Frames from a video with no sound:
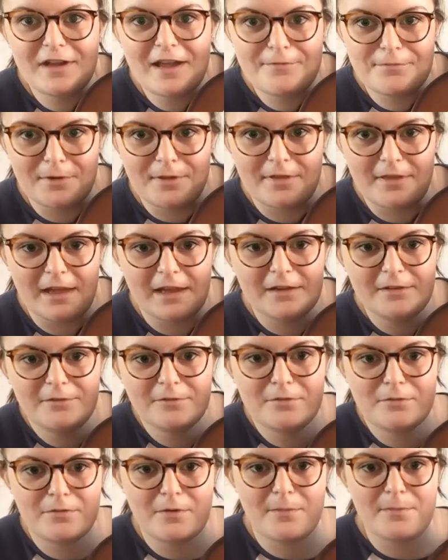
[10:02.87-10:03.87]
everything
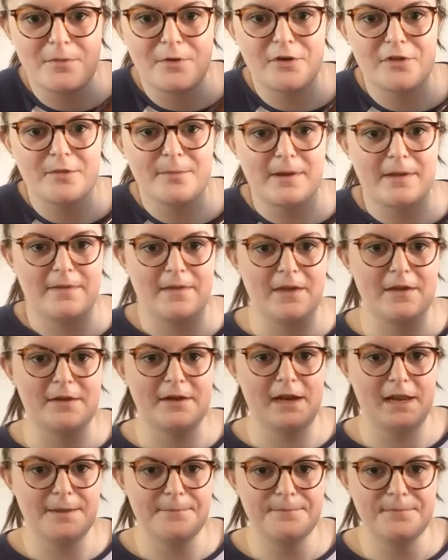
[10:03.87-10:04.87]
from the good, the bad and the
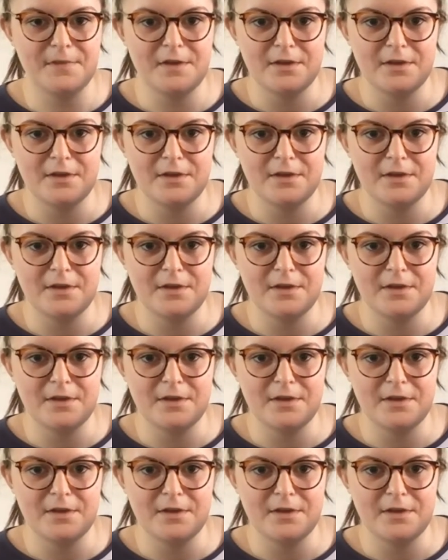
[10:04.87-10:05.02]
ugly.